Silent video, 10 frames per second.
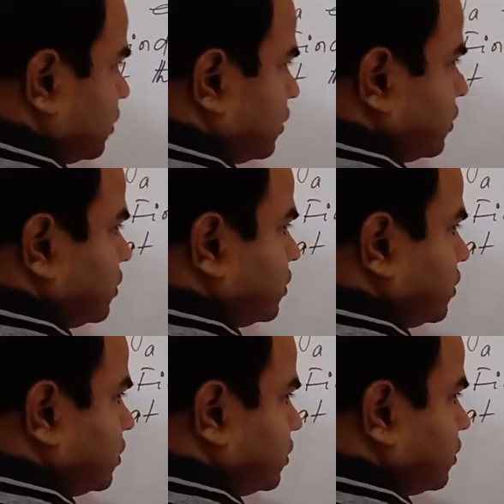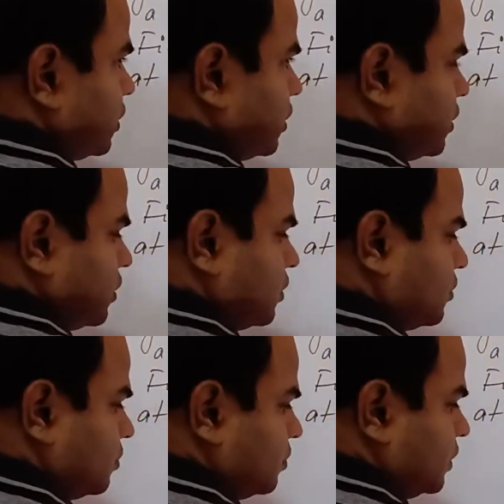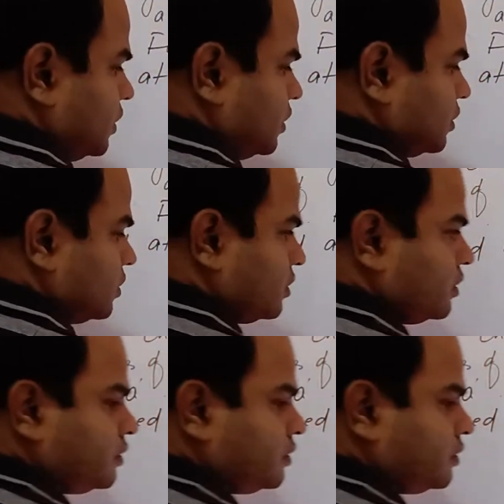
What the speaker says: This is A, B, C.